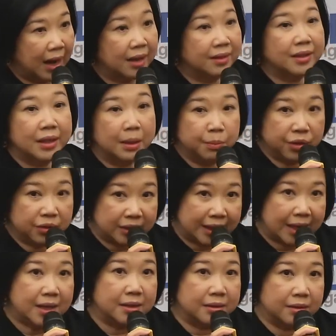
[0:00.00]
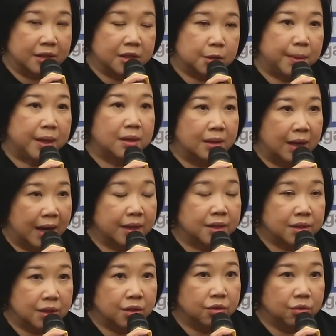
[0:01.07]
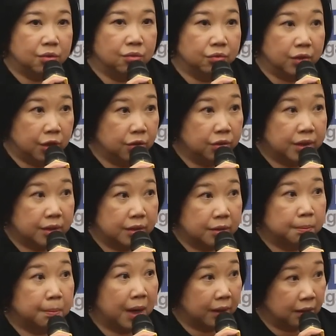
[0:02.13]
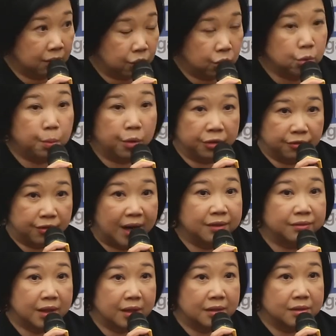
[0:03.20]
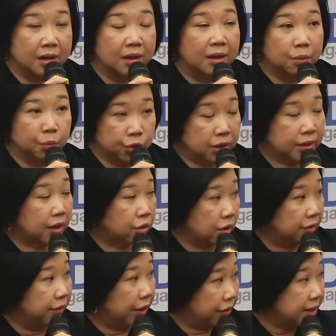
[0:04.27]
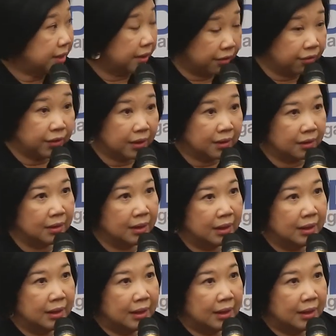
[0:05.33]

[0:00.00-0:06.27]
and the number of days they spend in ICU reduces by 2.5 days, which is actually very significant.